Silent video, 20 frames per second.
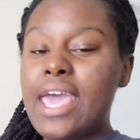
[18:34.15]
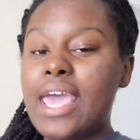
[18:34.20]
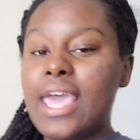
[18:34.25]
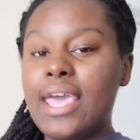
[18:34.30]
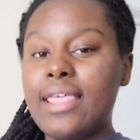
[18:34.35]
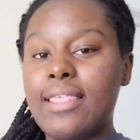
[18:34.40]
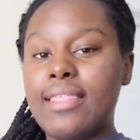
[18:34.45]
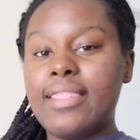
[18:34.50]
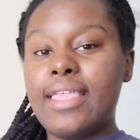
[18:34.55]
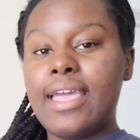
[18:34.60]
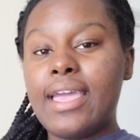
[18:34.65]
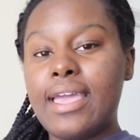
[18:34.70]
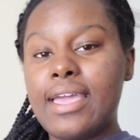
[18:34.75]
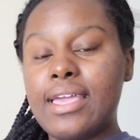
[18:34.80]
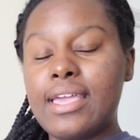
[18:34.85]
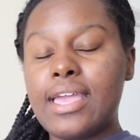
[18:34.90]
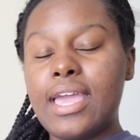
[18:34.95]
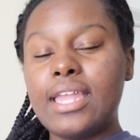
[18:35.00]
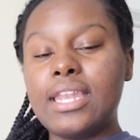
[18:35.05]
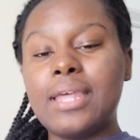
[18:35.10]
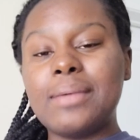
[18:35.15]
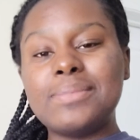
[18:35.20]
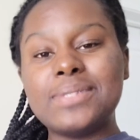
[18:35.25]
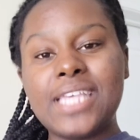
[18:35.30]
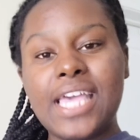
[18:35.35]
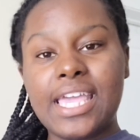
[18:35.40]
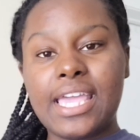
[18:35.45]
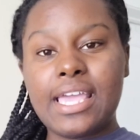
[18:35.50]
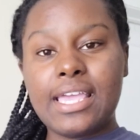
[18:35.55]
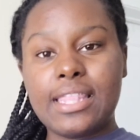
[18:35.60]
And then they end up
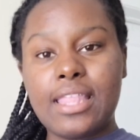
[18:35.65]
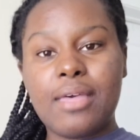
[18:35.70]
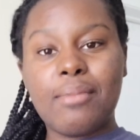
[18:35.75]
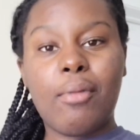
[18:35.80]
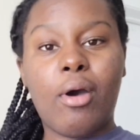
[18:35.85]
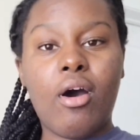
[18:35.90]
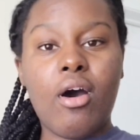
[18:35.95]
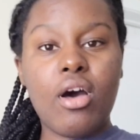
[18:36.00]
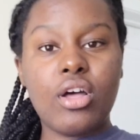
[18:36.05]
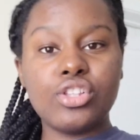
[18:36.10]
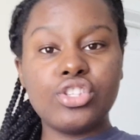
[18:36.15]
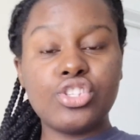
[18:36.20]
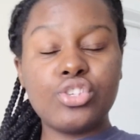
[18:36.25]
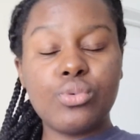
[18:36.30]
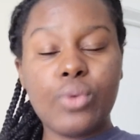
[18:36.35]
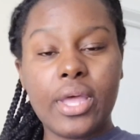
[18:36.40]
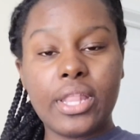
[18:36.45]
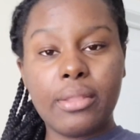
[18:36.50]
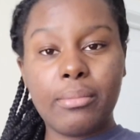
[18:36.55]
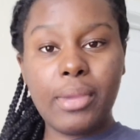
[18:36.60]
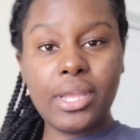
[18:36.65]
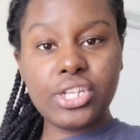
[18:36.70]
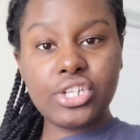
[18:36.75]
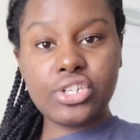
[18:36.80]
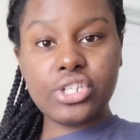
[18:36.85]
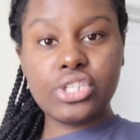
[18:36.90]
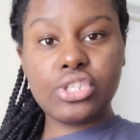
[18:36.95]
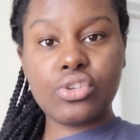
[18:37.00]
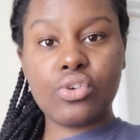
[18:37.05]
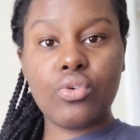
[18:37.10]
taking them on to
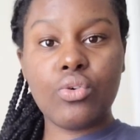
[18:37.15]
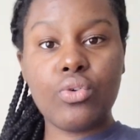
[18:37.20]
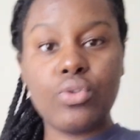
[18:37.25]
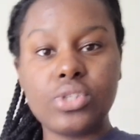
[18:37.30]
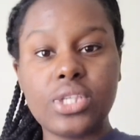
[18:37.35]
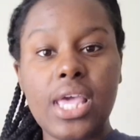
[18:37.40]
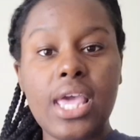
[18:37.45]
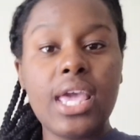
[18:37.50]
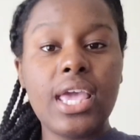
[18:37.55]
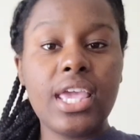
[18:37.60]
elementary schools